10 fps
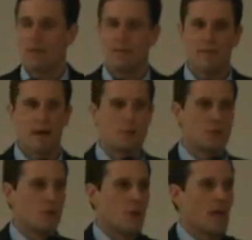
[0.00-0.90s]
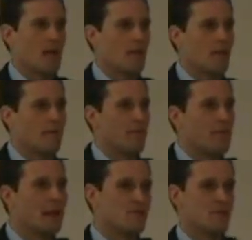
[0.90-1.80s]
been found to have
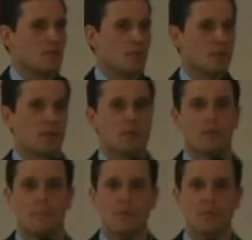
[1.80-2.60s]
constitutional